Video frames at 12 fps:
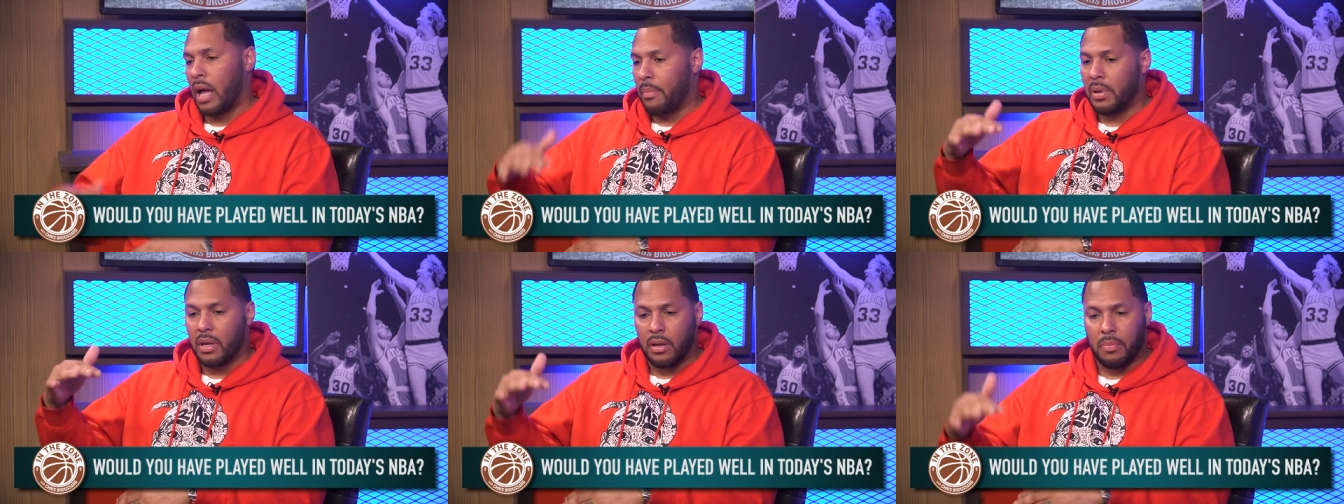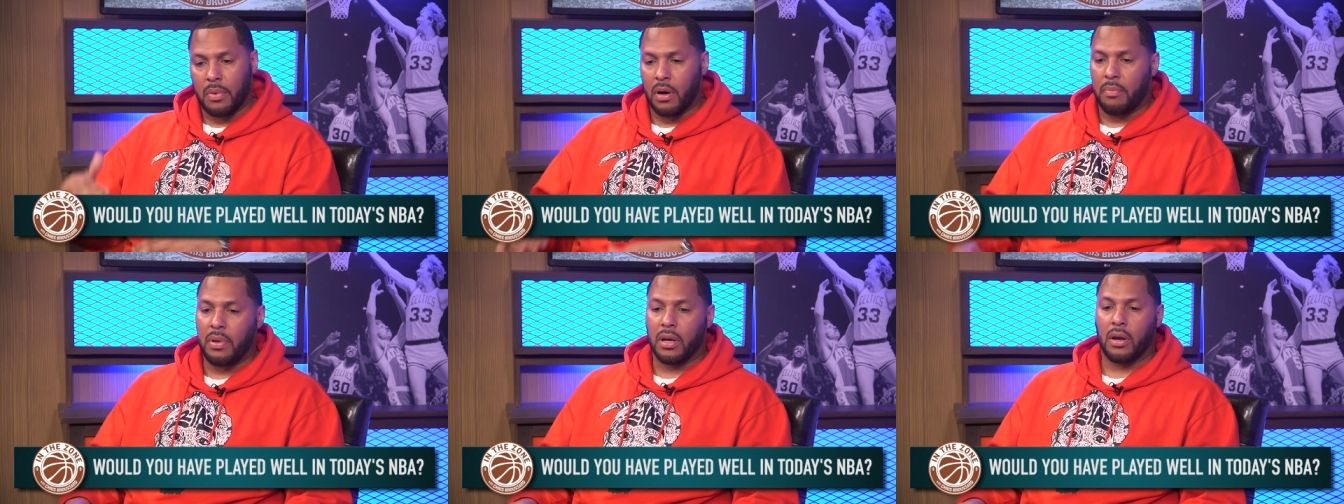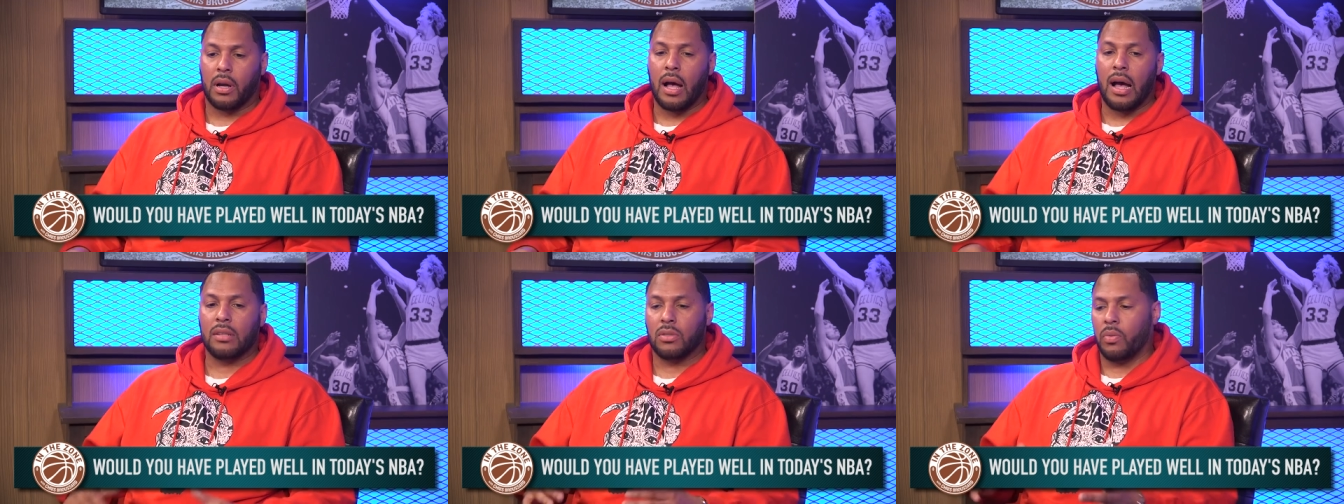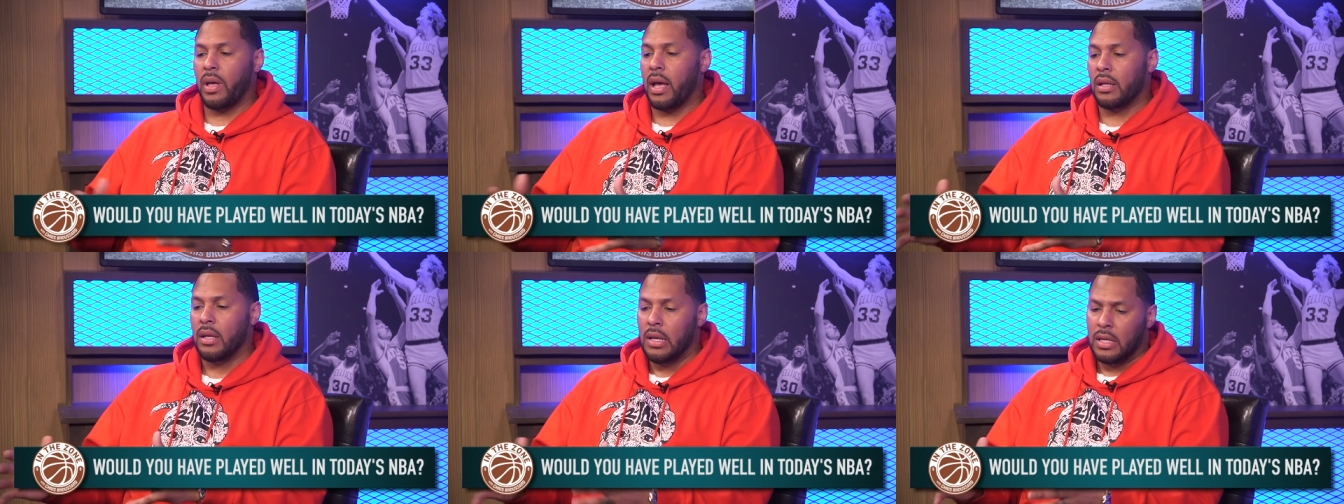not being a, a, bigger guy, so we
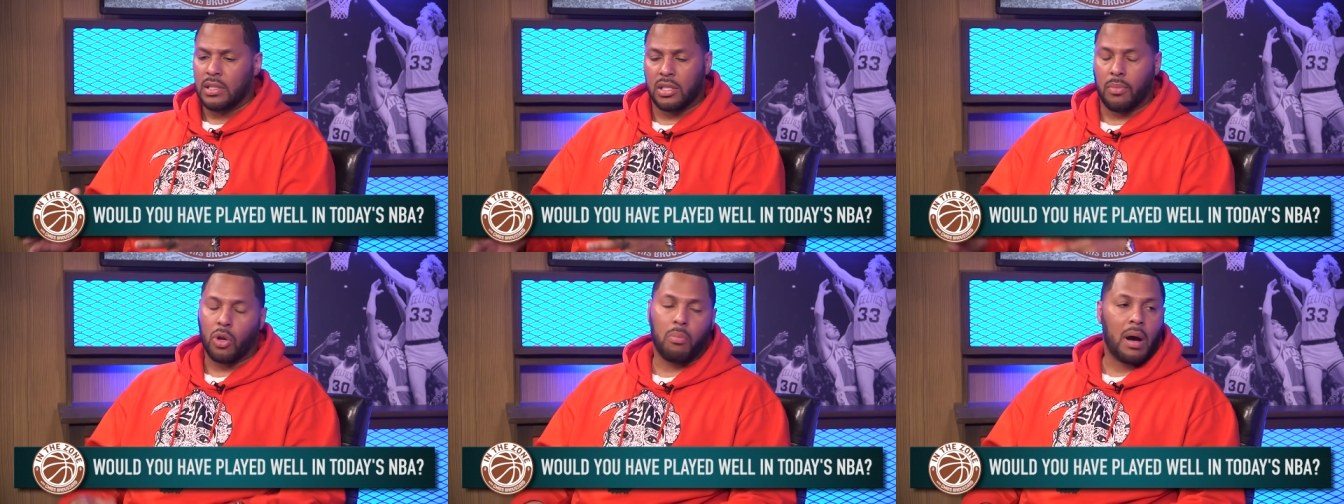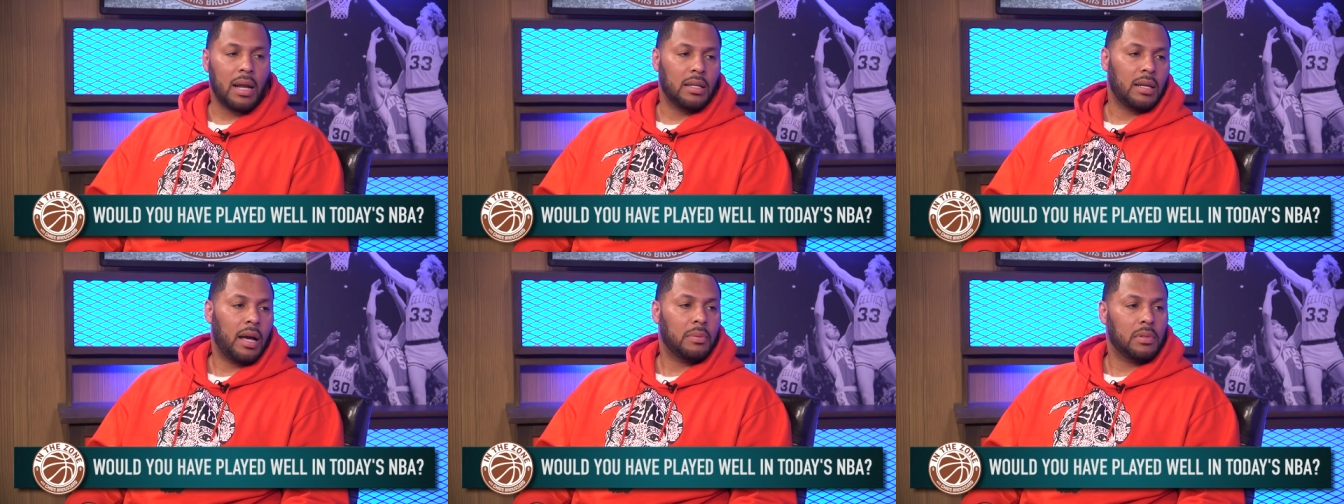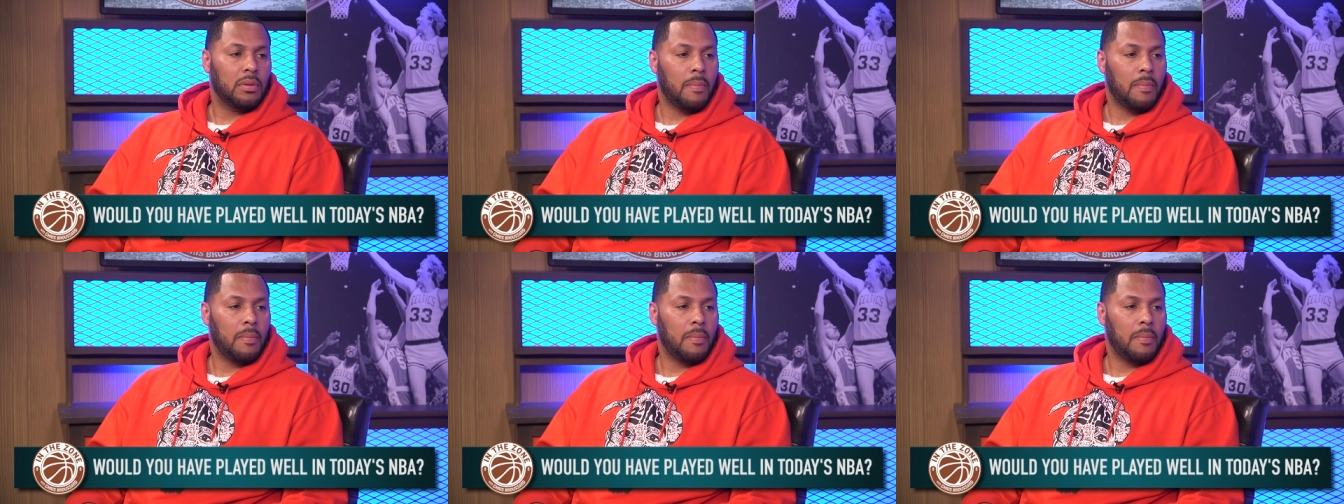had similar body types.